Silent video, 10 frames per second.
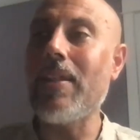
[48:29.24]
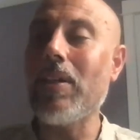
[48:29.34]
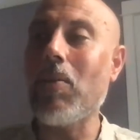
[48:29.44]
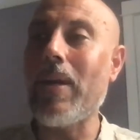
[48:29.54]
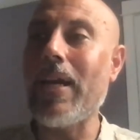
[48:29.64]

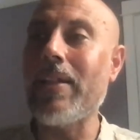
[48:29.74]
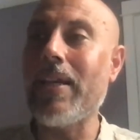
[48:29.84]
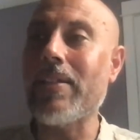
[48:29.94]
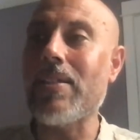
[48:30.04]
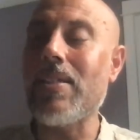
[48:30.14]
what I'd
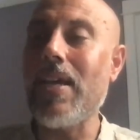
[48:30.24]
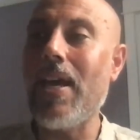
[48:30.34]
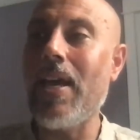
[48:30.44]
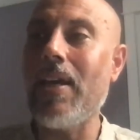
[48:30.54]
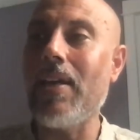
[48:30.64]
like to
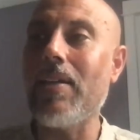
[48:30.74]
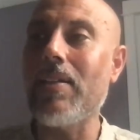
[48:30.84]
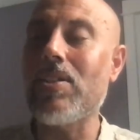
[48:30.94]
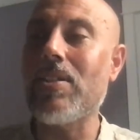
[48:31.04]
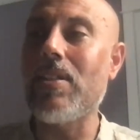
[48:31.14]
say
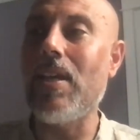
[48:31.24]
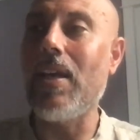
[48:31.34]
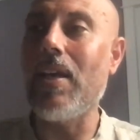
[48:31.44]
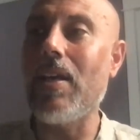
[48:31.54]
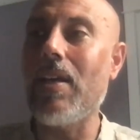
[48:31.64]

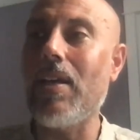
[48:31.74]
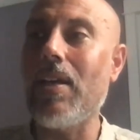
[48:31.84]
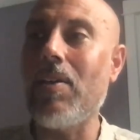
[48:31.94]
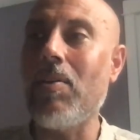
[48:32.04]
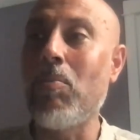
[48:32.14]

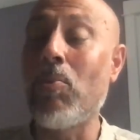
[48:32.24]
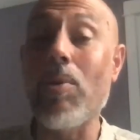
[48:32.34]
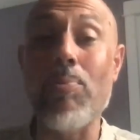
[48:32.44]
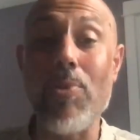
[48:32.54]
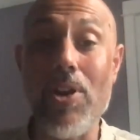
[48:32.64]
more
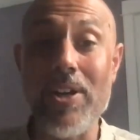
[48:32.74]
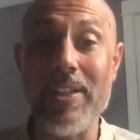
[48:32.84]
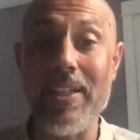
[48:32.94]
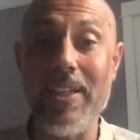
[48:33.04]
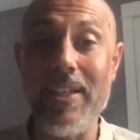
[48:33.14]

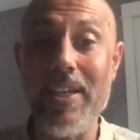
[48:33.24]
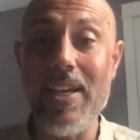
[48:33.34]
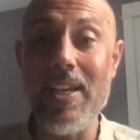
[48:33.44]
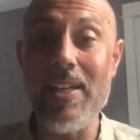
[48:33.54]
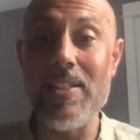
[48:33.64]
broadly
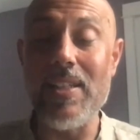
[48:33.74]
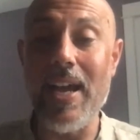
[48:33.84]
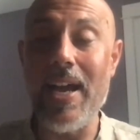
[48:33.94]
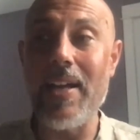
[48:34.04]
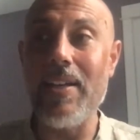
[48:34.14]
is
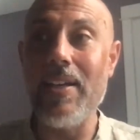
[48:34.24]
that